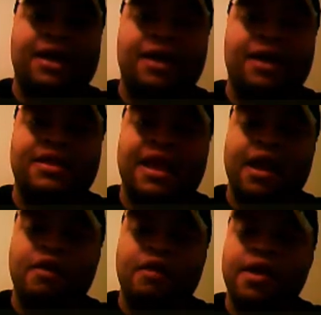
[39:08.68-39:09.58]
After all
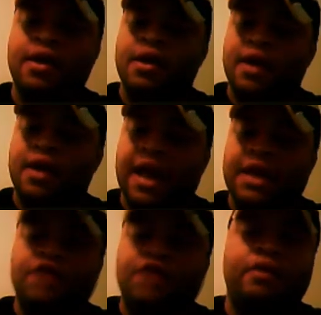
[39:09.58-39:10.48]
of that,
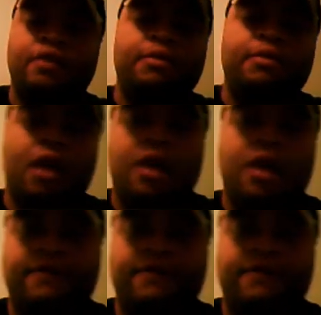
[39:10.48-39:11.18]
let's get